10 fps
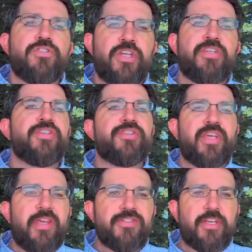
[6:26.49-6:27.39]
Jesus
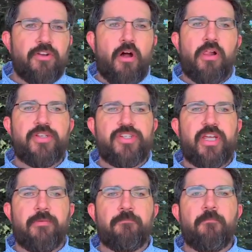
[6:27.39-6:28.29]
is
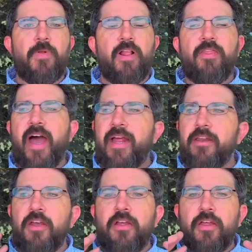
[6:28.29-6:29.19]
acknowledging that
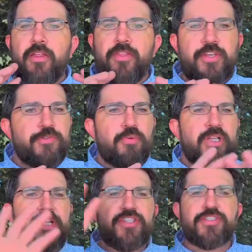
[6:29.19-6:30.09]
this
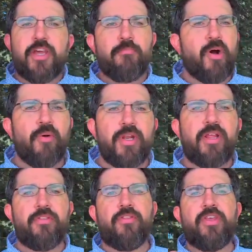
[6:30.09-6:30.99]
religious
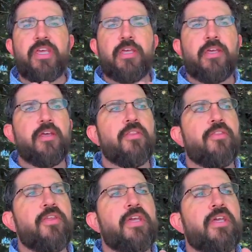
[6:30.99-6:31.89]
component,
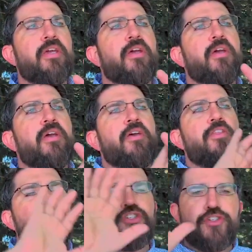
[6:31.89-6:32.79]
the
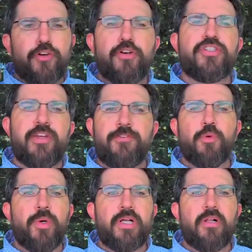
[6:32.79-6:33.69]
church, if you
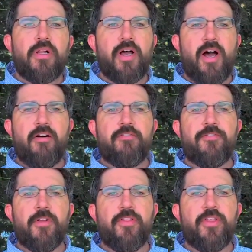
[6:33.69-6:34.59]
will,
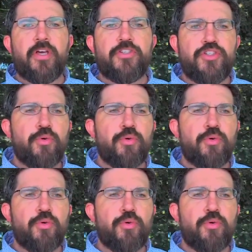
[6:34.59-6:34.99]
of the